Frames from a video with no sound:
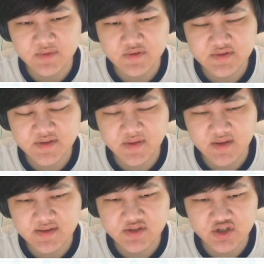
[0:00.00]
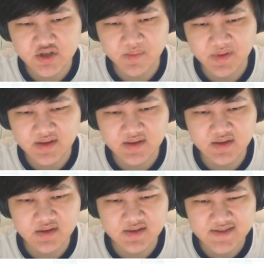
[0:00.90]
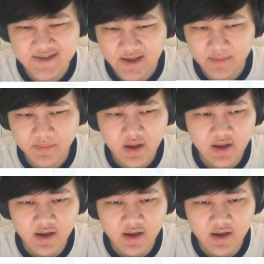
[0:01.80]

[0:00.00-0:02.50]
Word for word: most of the things should be the same.